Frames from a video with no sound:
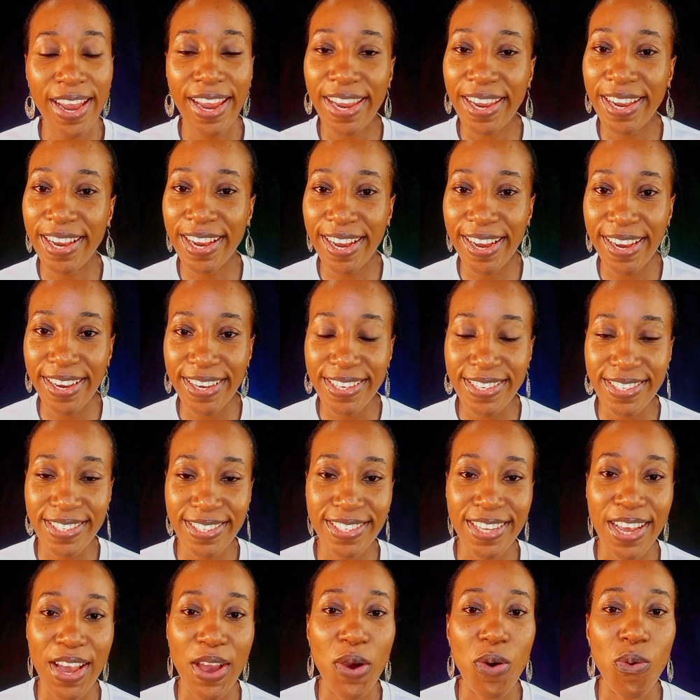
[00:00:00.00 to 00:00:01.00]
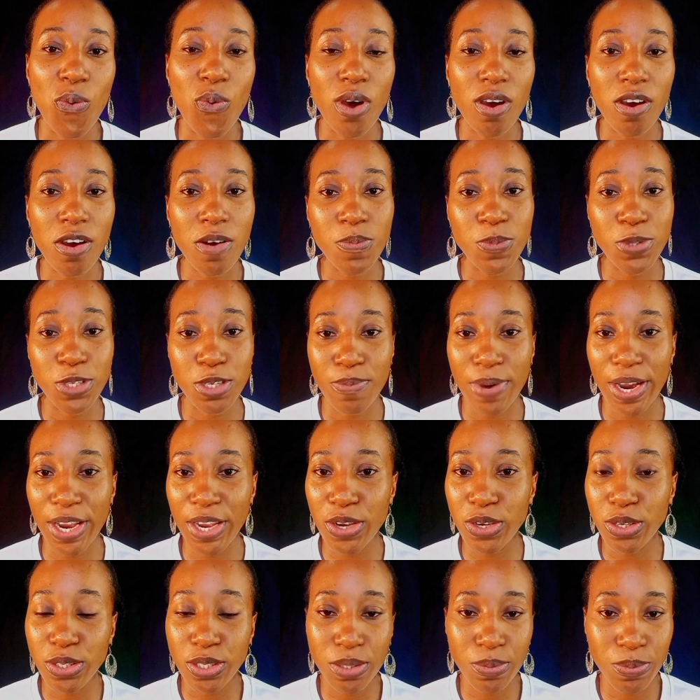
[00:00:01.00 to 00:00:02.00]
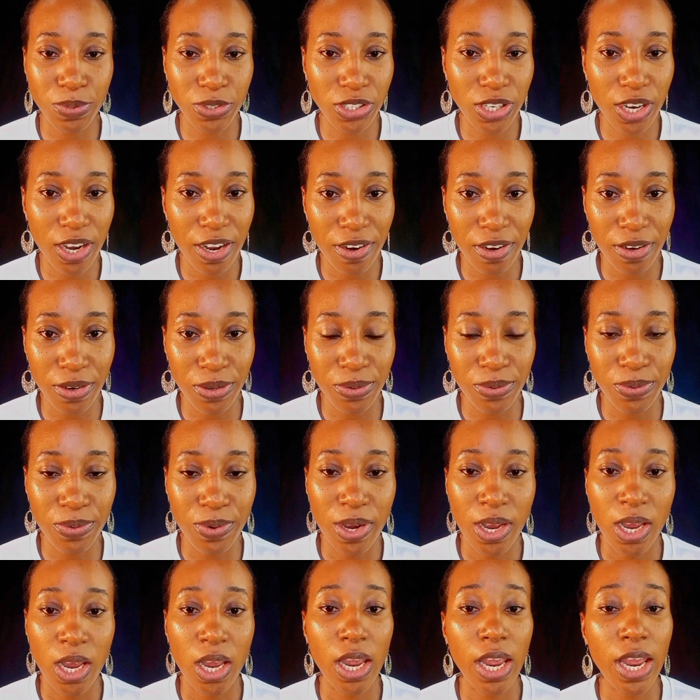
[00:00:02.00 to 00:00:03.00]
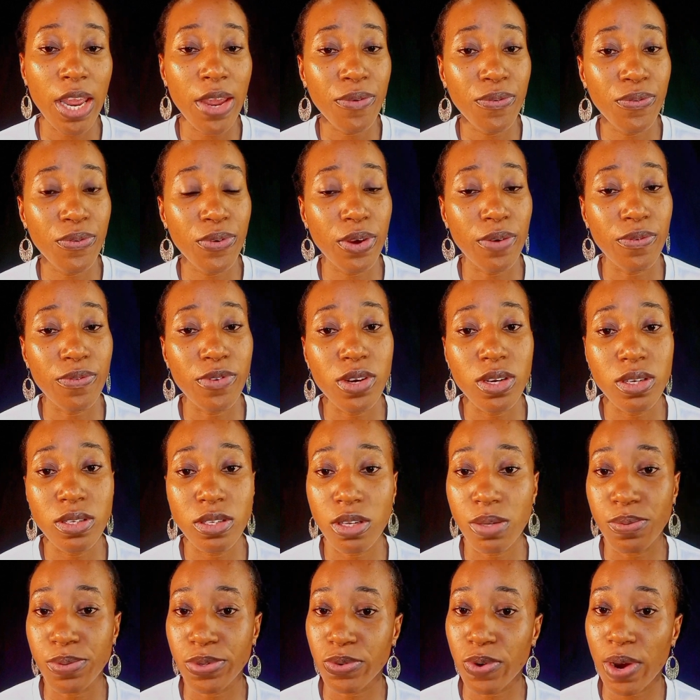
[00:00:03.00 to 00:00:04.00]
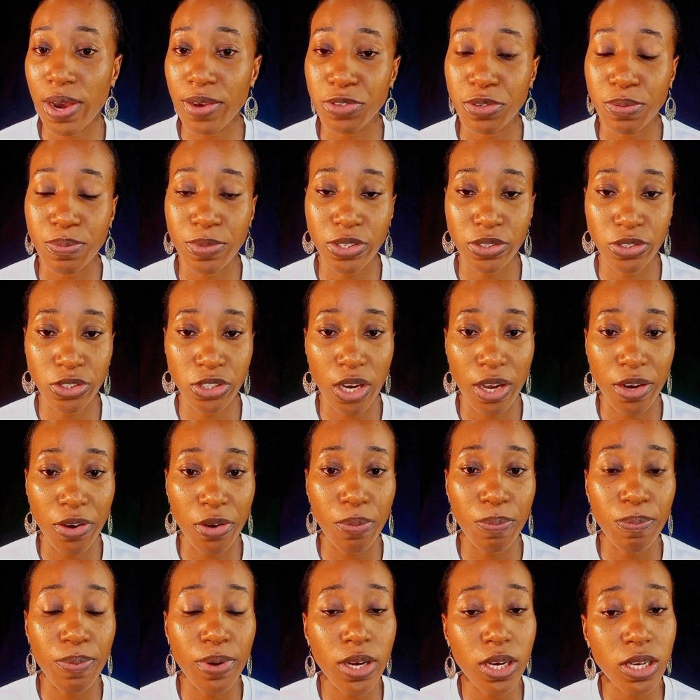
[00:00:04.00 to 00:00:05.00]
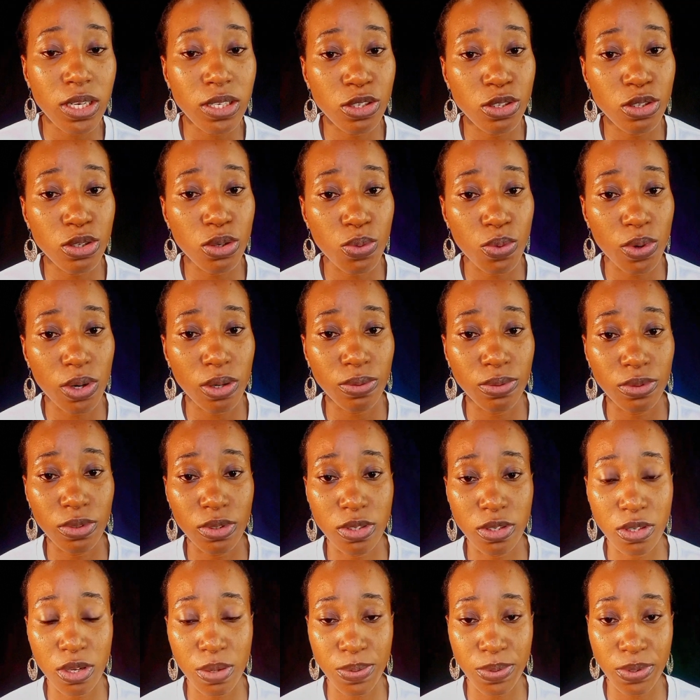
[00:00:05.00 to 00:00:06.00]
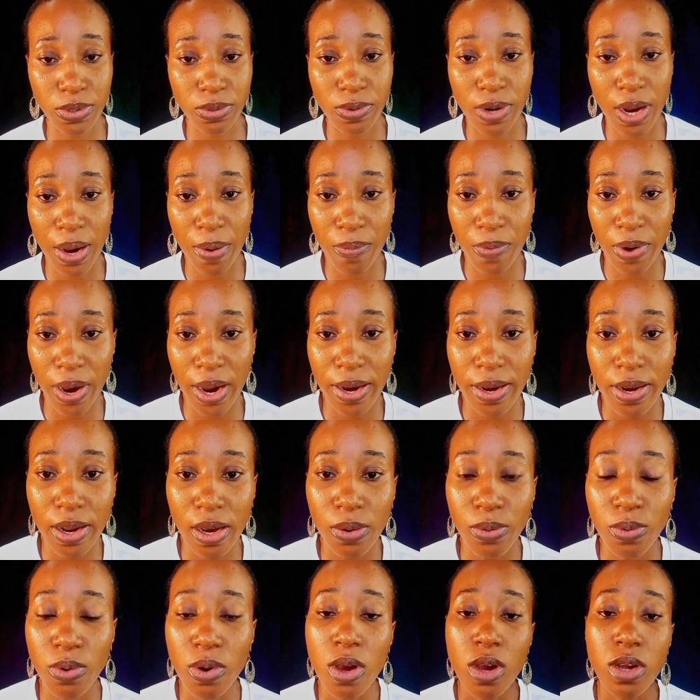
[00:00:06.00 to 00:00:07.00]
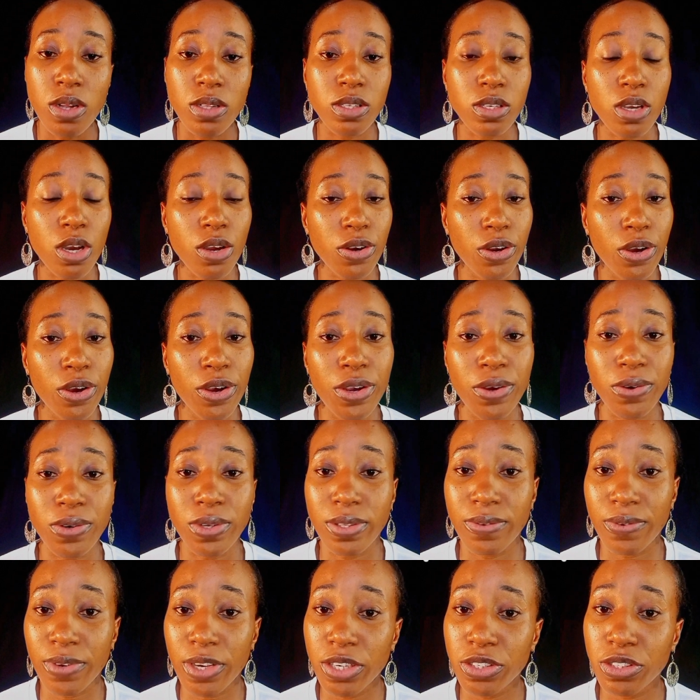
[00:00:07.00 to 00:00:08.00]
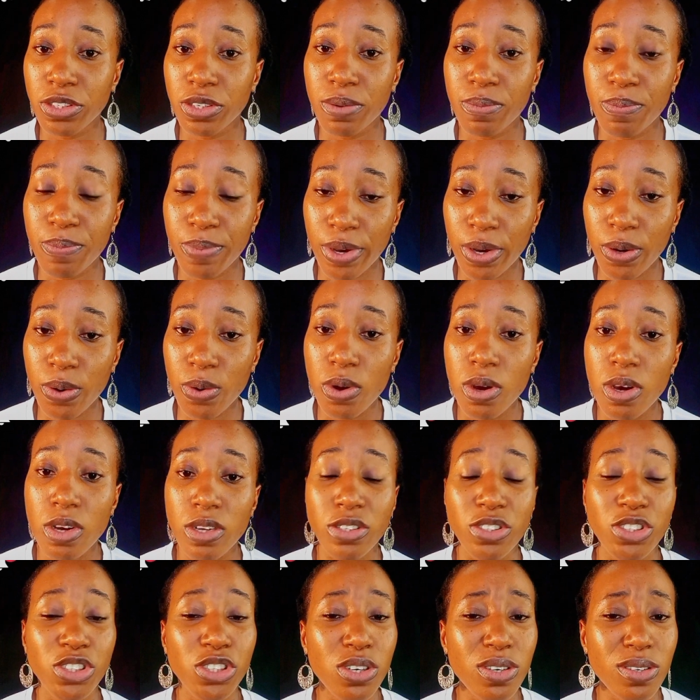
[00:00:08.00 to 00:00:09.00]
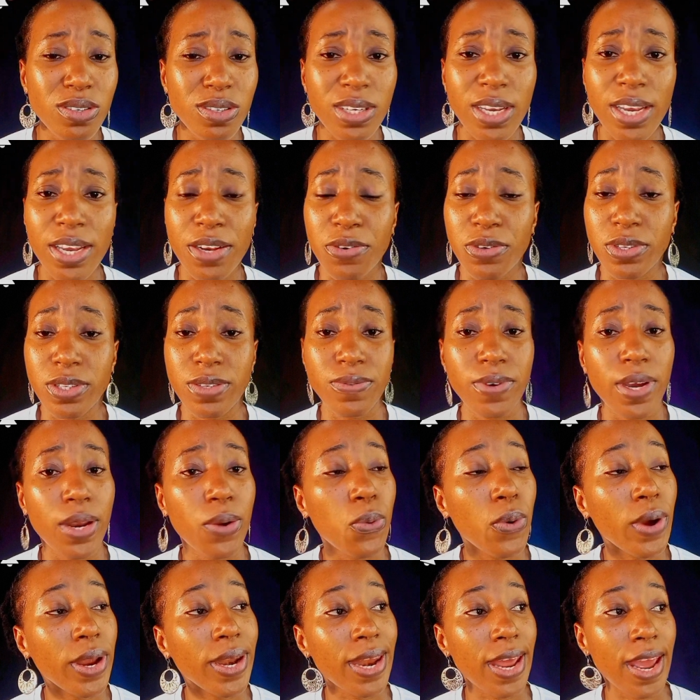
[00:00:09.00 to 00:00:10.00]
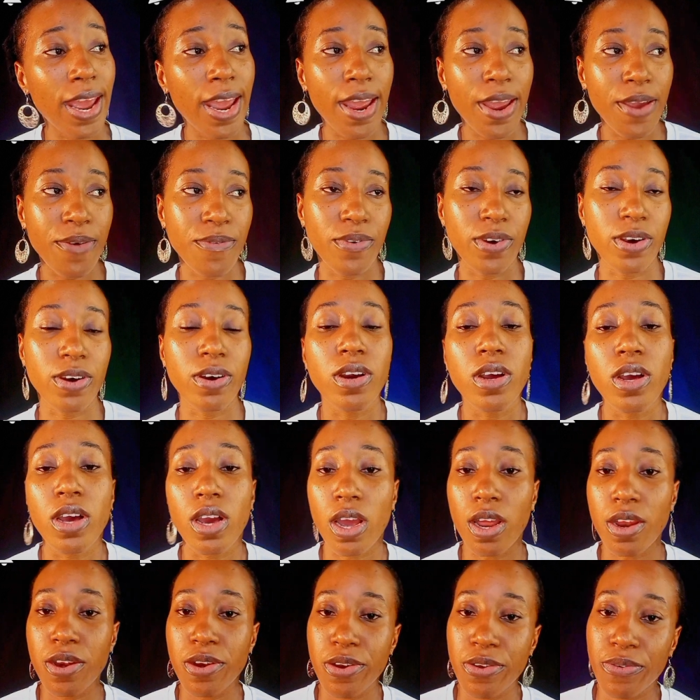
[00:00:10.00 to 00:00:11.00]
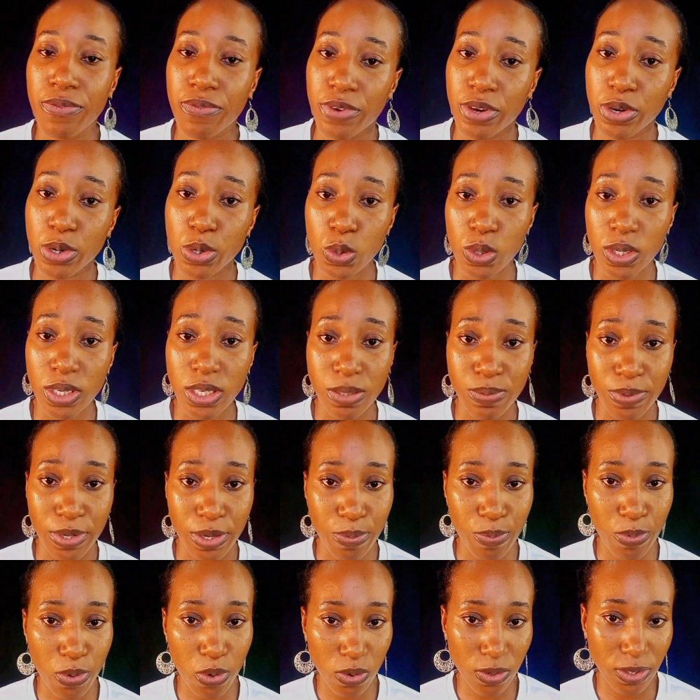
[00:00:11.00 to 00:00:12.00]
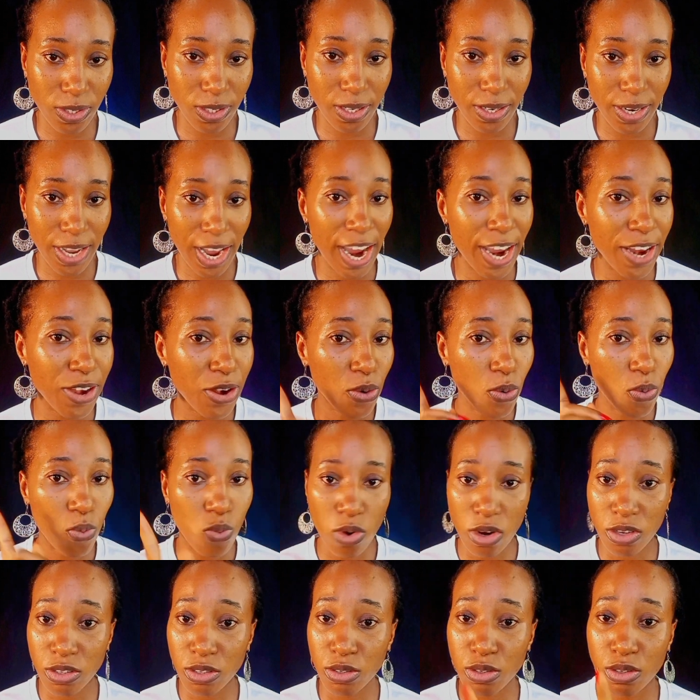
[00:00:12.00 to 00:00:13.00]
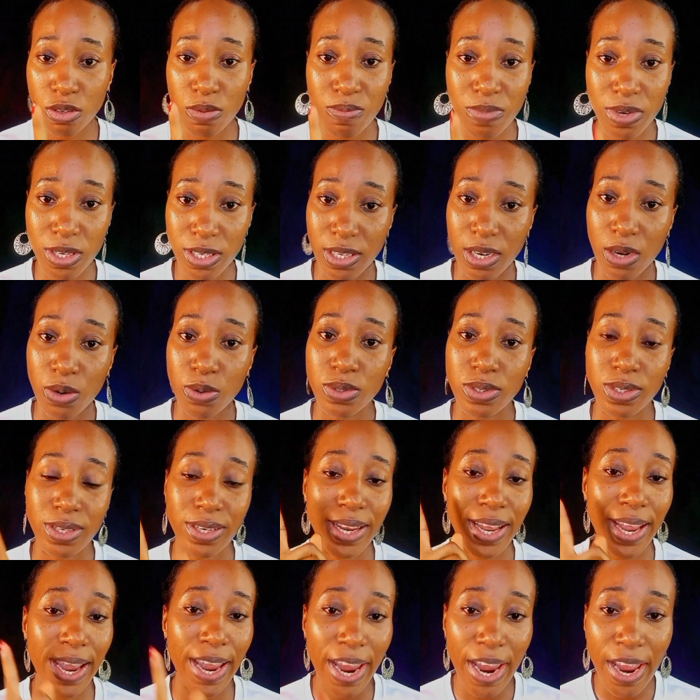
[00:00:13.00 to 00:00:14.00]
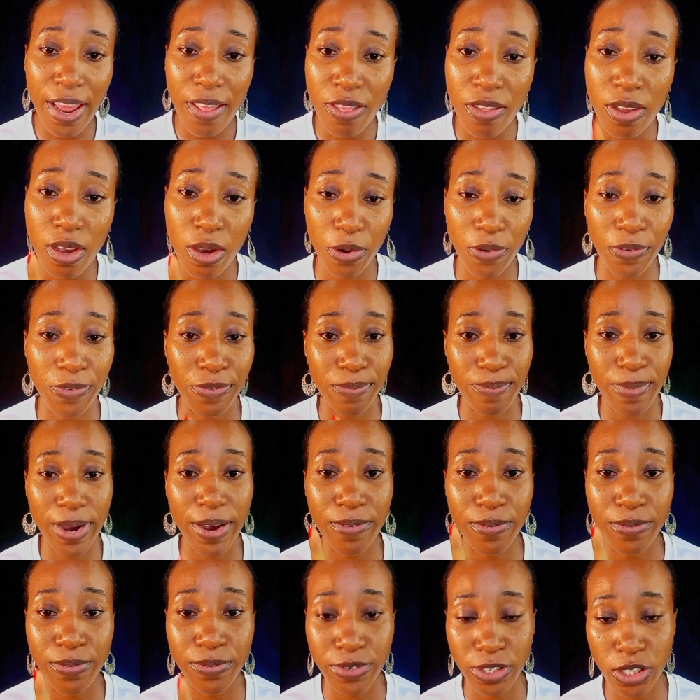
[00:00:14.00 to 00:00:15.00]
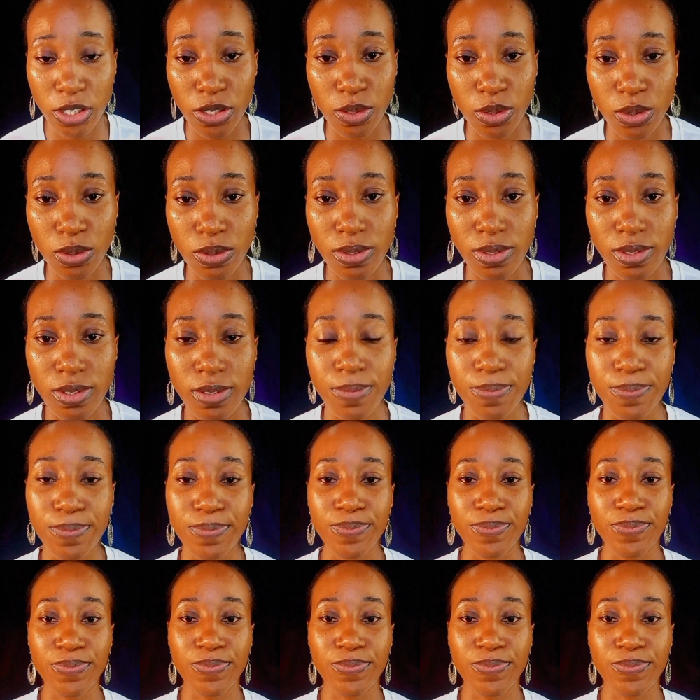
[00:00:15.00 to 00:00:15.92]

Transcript: Hey guys, welcome to my YouTube channel. If you have not subscribed to my channel, please do well to subscribe right now. Turn on your notification bell just to get notified whenever a new video is being posted. I don't want you to miss out on any of my videos.